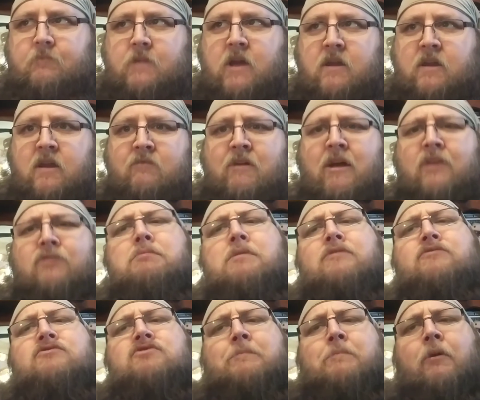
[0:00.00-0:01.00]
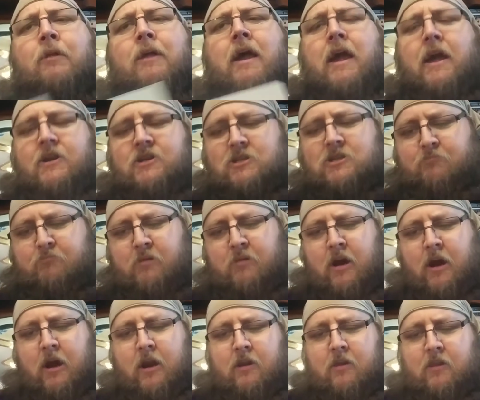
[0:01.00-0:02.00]
an investment of Triple H,
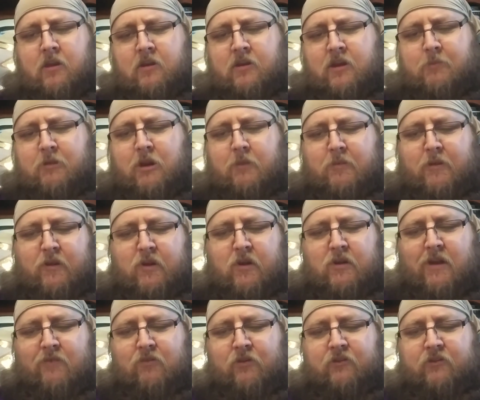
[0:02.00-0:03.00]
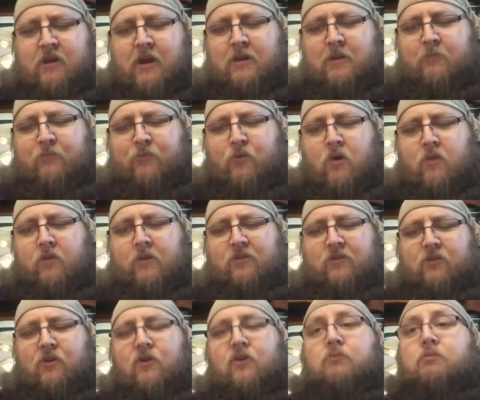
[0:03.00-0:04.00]
but the WWE never signed him for all
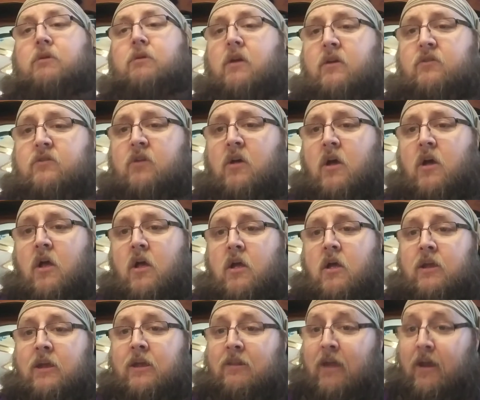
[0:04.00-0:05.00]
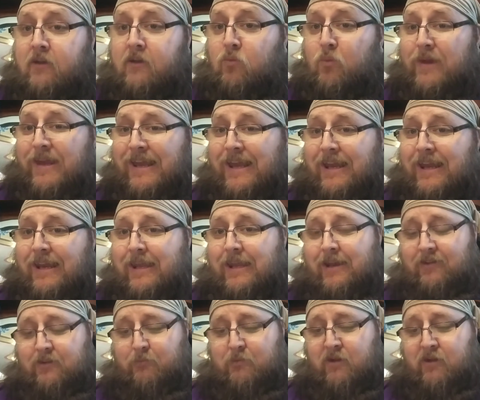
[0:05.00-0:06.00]
these years because he likes weed.
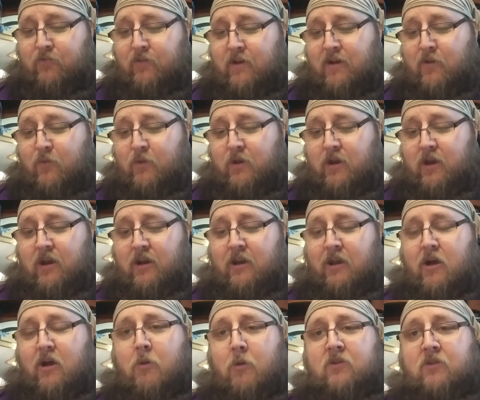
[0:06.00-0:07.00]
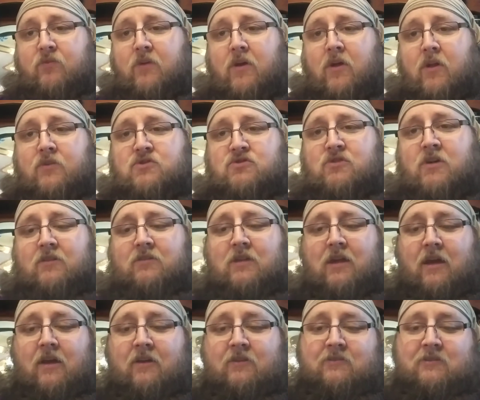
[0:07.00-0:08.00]
He's a big fan of weed, and he always failed drug
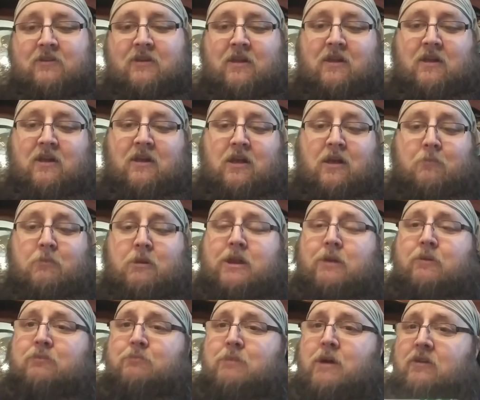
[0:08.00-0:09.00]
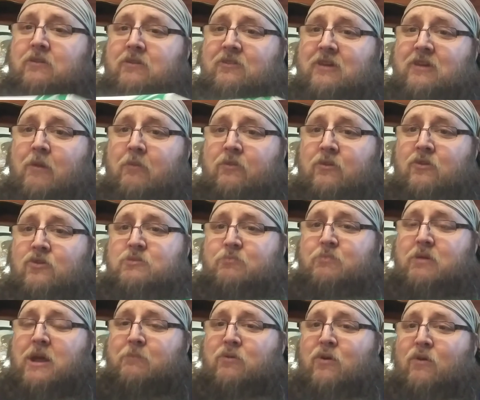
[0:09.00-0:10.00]
tests. But he was about to sign with New
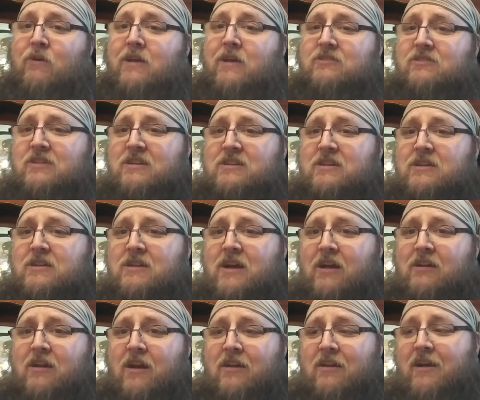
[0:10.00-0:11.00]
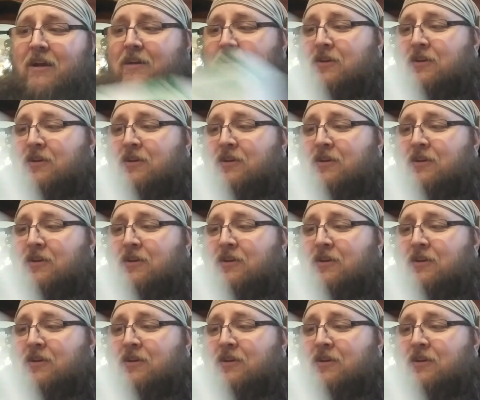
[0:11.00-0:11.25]
Japan Pro Wrestling, and knock, knock, knock,